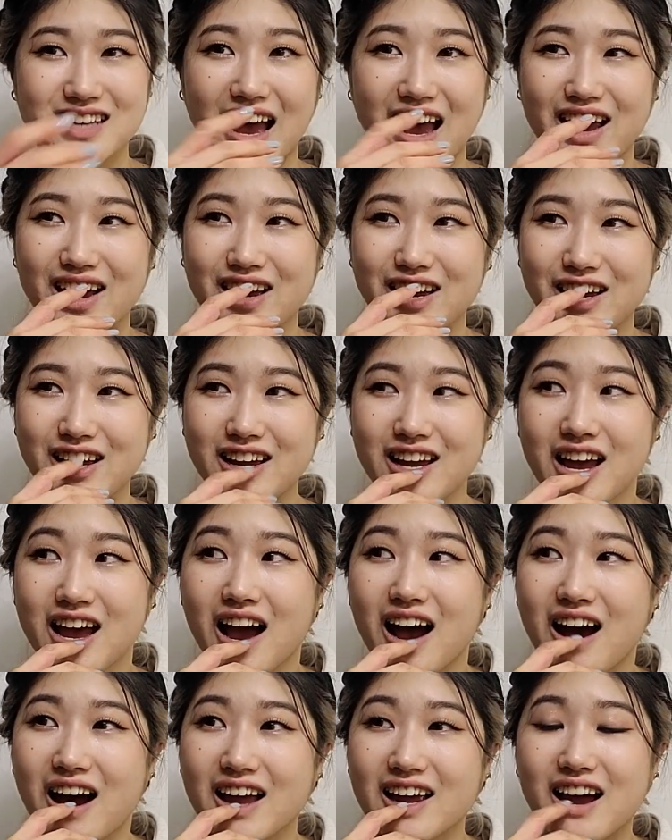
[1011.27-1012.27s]
I
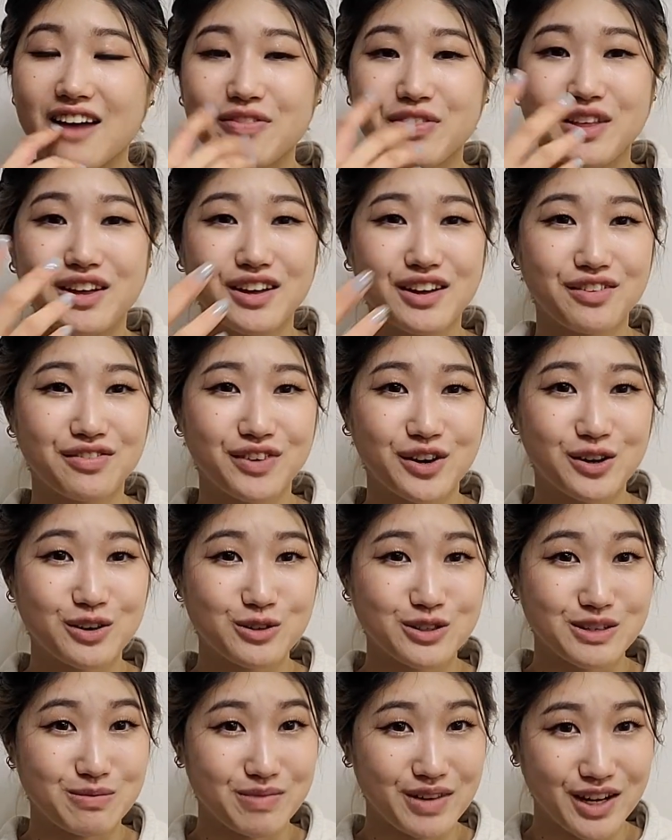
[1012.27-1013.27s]
got the
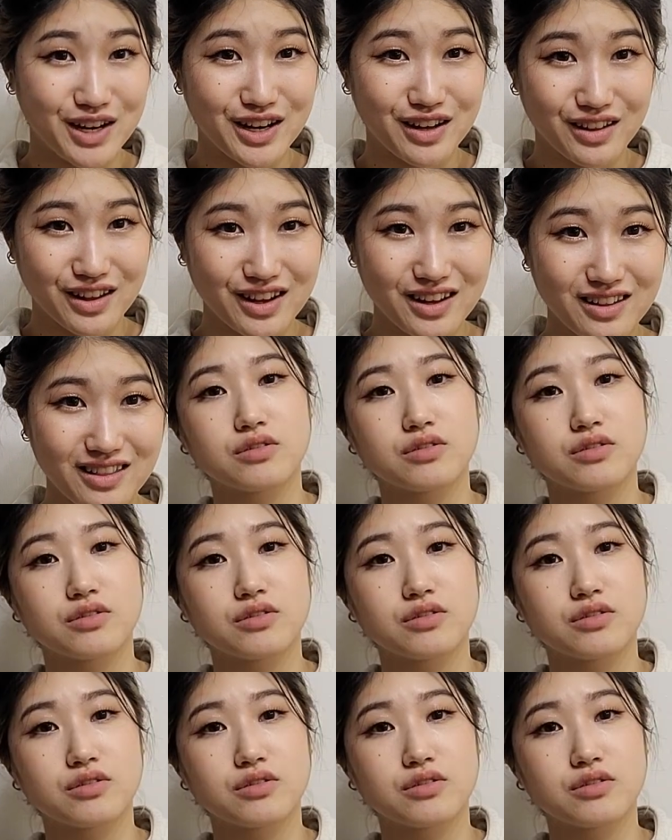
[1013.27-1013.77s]
photos immediately.